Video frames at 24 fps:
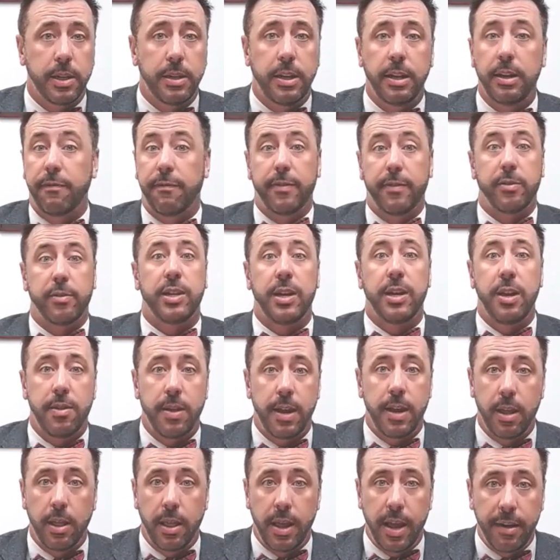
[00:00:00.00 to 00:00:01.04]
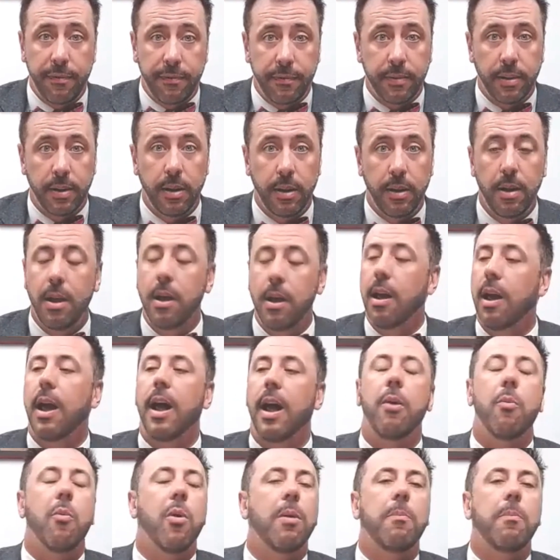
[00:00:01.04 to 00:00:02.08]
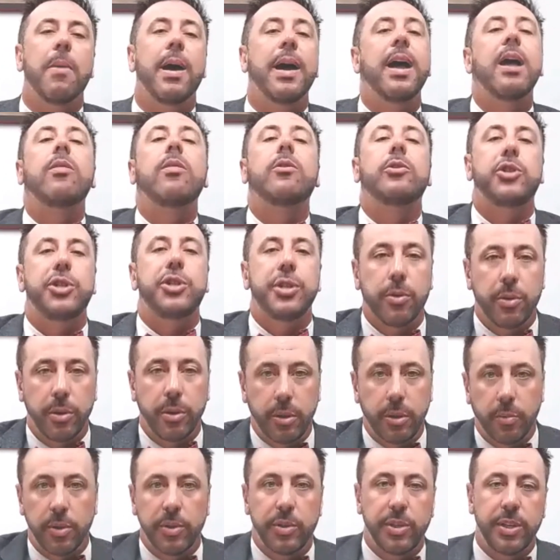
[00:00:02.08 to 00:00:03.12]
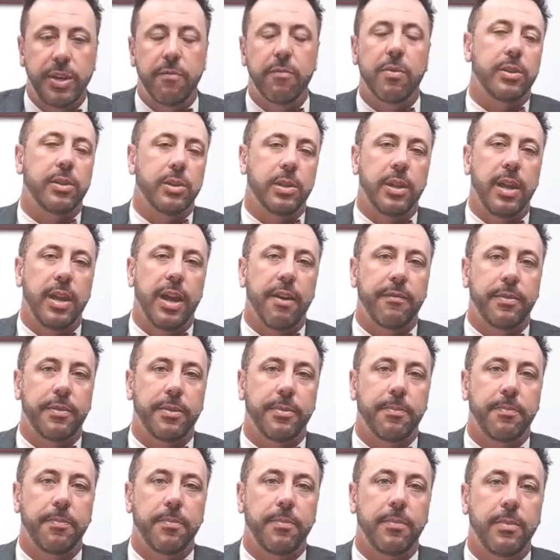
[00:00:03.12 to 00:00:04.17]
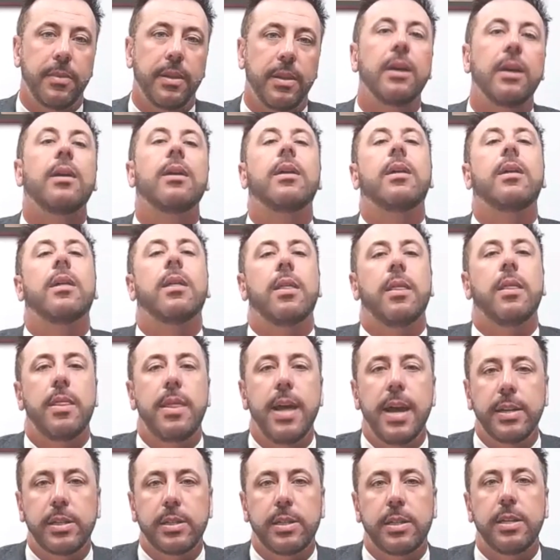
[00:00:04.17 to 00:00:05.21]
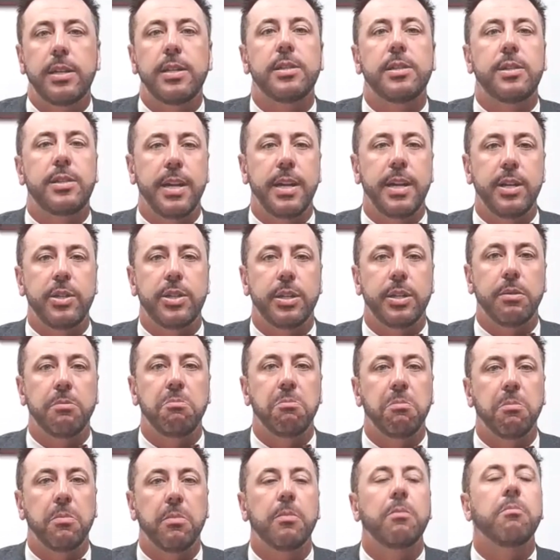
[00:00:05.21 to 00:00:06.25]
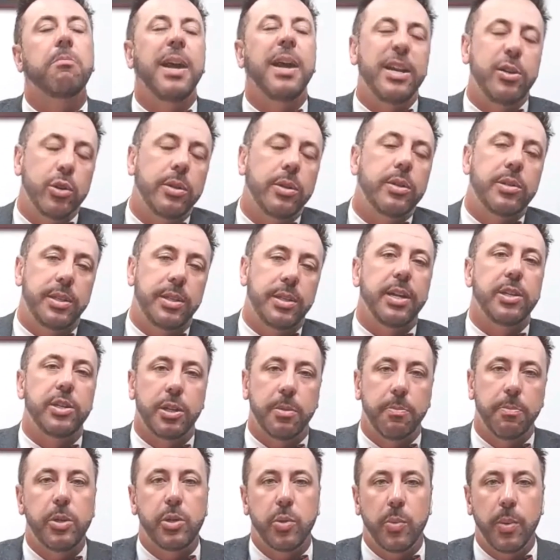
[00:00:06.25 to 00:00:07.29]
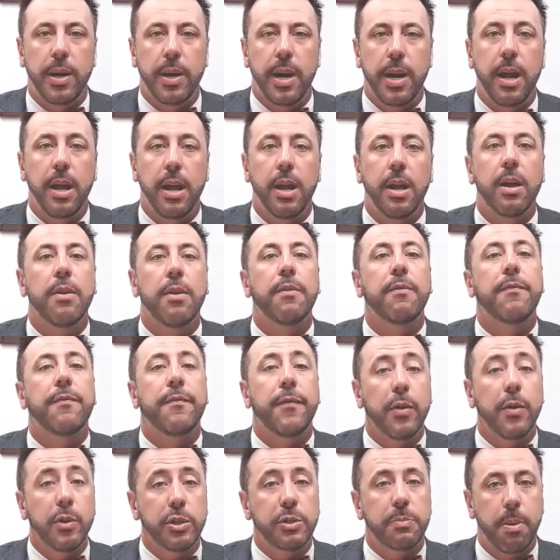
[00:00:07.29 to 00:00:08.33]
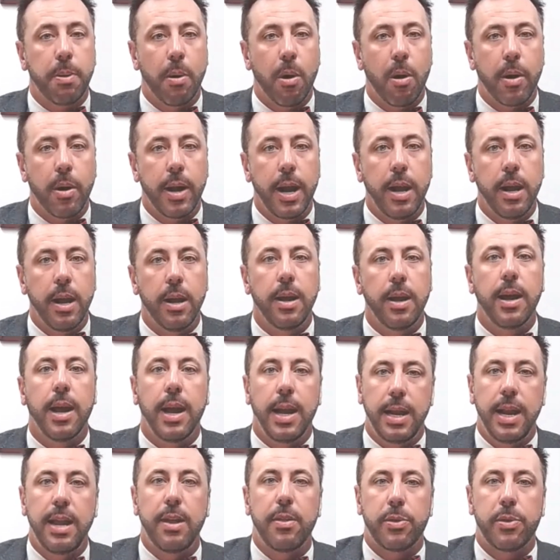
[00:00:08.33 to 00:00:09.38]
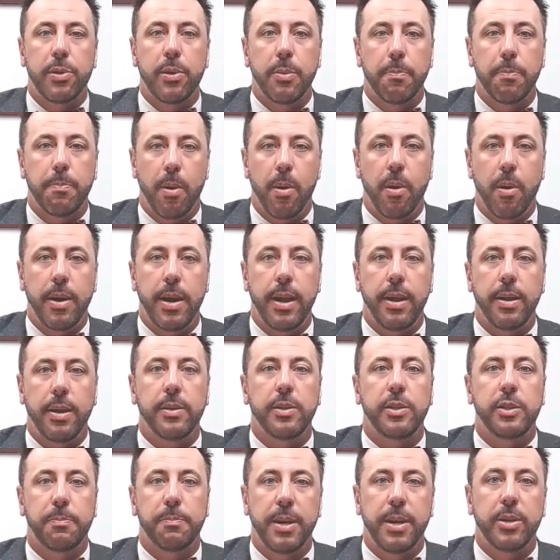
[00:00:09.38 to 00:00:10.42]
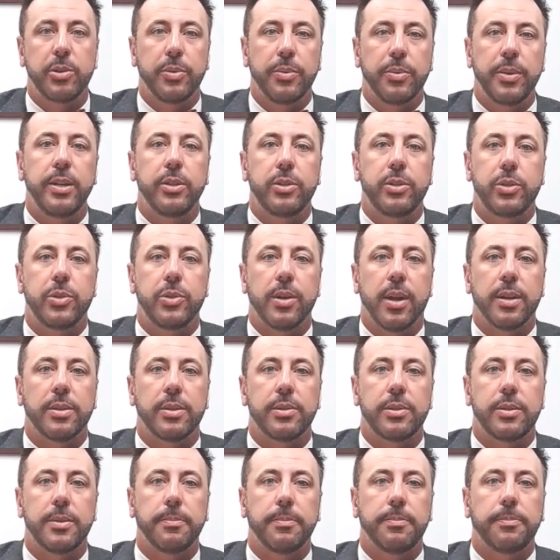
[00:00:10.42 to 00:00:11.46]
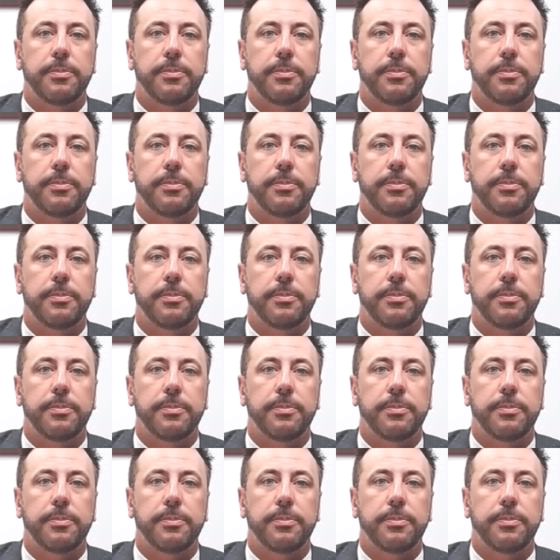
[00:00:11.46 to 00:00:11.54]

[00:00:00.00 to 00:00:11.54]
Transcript: And if there's anything left, I want my other children to receive what's left. That's the distinction, major distinction between a first party and a third party special needs trust.